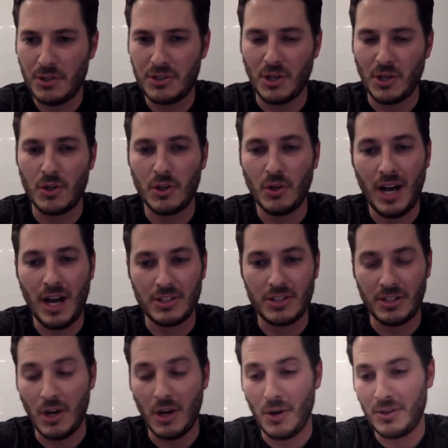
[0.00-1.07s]
So you'll
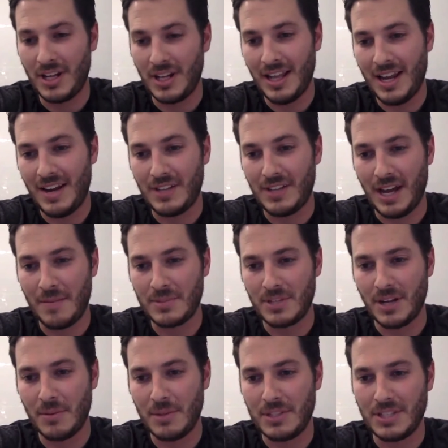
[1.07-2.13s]
actually know a lot of times
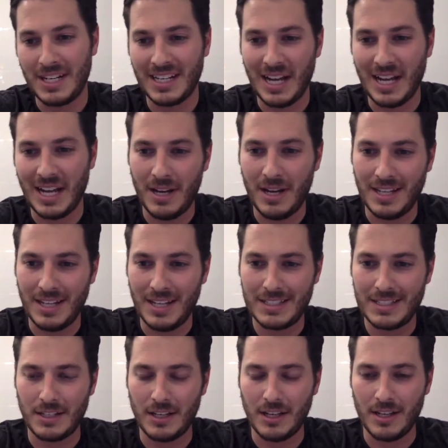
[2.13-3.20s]
I'll be sitting at my
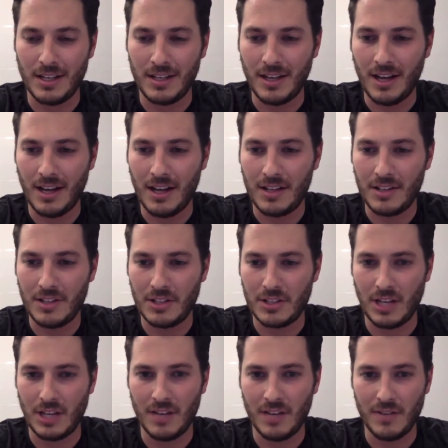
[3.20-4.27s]
desk and
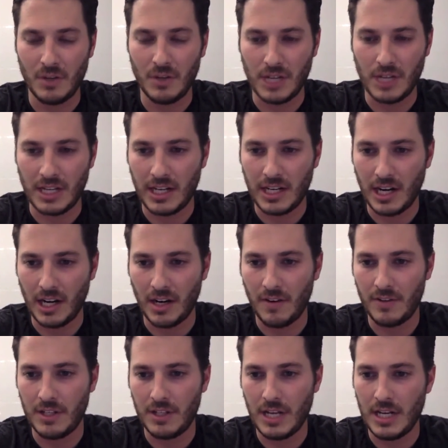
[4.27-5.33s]
just kind of taking care
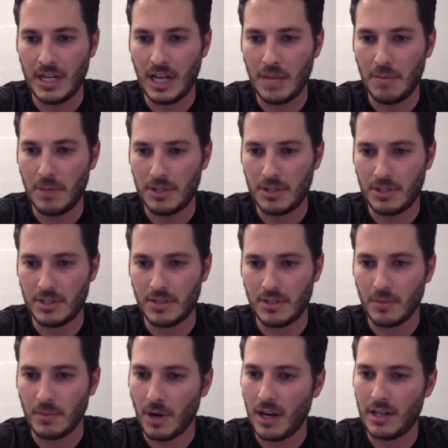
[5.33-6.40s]
of the day-to-day business of
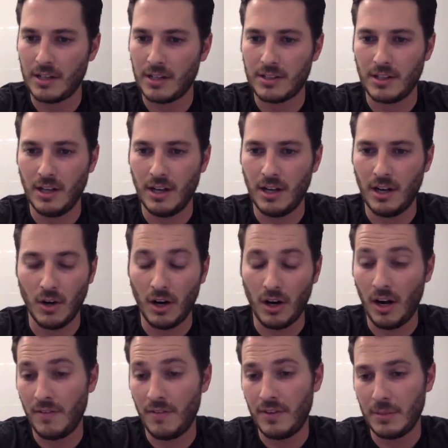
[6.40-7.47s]
the product or
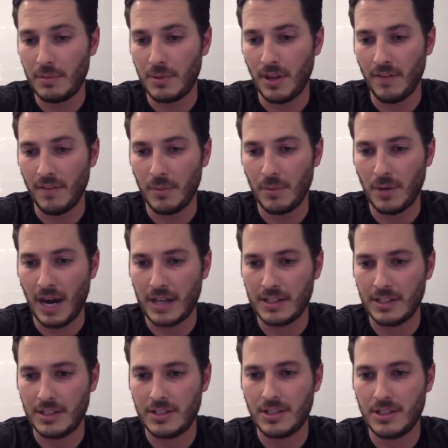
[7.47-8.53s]
of the
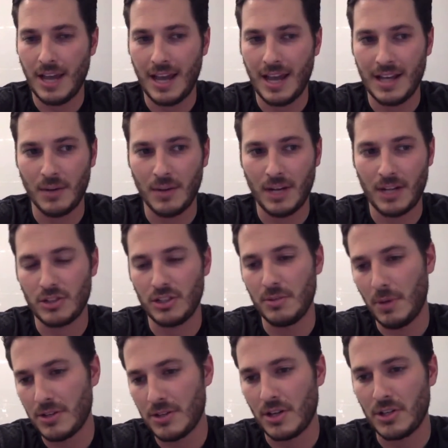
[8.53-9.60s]
practice, and it'll actually
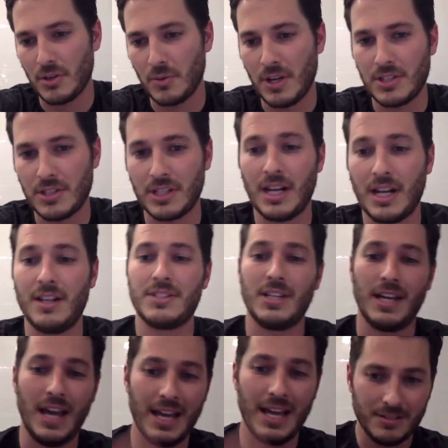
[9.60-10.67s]
buzz on your wrist and kind of
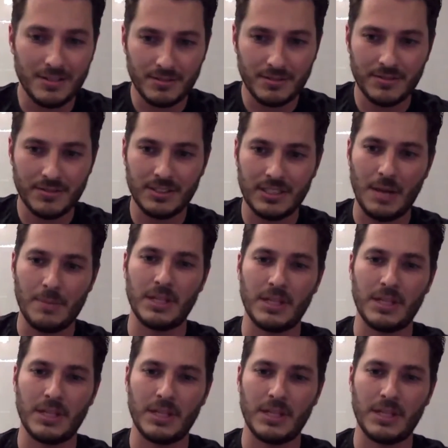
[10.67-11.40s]
say, "Hey, time to